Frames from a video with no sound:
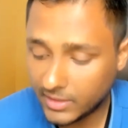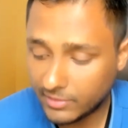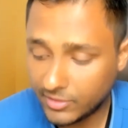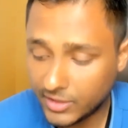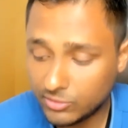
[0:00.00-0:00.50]

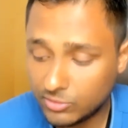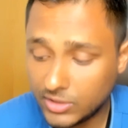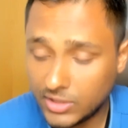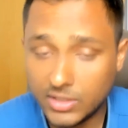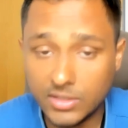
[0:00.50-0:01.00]
referring to
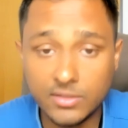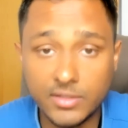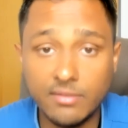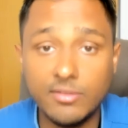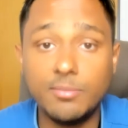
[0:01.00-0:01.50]
the
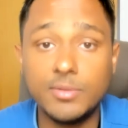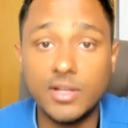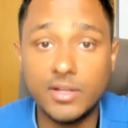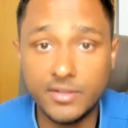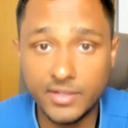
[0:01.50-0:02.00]
developed
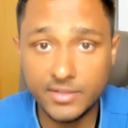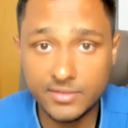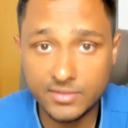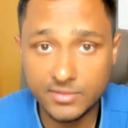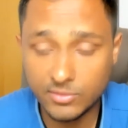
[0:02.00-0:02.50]

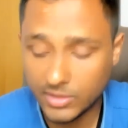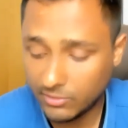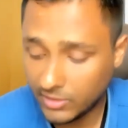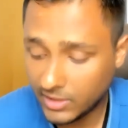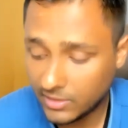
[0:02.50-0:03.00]
countries, okay,
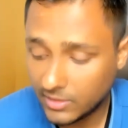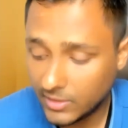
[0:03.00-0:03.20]
where